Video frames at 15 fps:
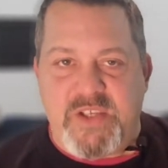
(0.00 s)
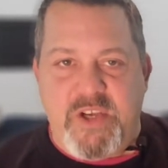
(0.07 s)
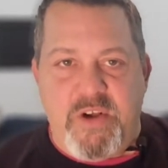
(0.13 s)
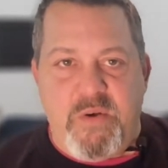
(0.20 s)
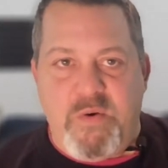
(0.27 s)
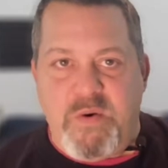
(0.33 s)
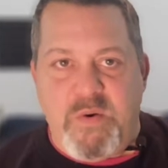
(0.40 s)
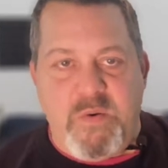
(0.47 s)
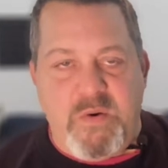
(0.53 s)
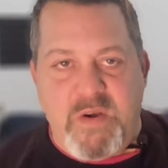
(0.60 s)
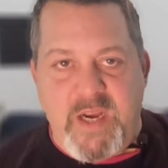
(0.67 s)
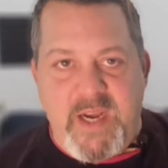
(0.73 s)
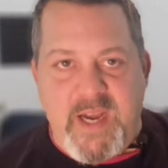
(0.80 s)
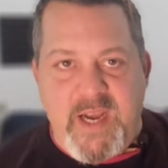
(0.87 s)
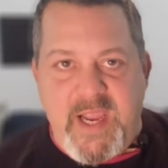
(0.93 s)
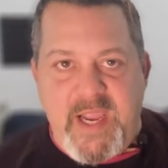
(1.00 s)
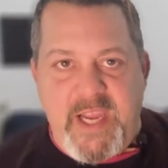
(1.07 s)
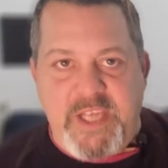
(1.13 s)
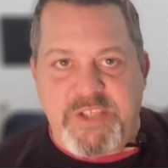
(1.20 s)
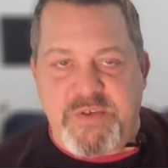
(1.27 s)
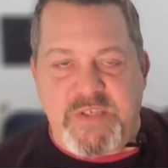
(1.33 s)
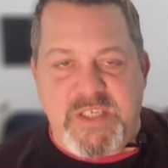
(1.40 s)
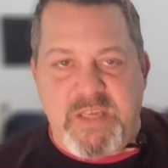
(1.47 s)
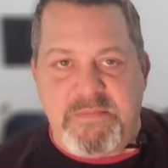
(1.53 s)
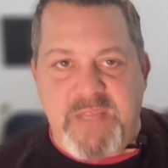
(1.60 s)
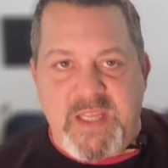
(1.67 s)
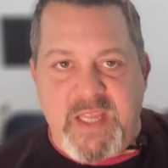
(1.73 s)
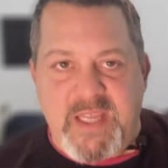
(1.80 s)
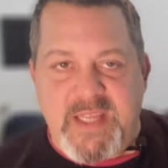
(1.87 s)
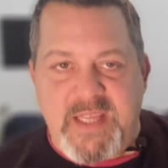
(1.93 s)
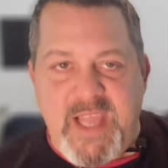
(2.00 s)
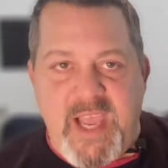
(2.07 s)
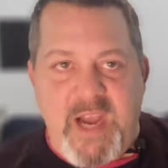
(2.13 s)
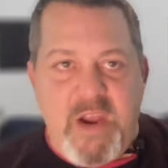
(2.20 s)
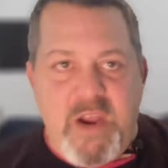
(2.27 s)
you know, or NIH or something like that.